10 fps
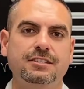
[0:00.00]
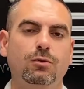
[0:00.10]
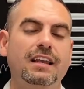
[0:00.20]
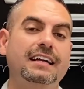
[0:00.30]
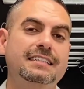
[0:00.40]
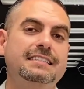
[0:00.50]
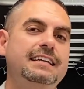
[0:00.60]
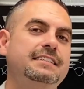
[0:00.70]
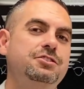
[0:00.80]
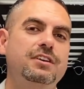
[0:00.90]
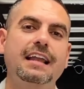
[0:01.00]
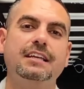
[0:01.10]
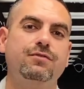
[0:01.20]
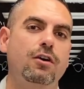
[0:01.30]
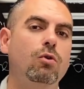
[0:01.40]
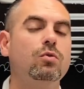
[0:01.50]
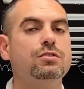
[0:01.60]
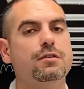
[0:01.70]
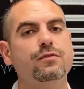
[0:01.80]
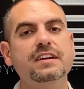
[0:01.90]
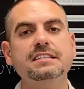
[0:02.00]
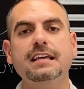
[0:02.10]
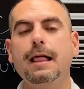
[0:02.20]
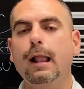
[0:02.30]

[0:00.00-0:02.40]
So with Lexis Nexis, you can ask for a hold or a freeze,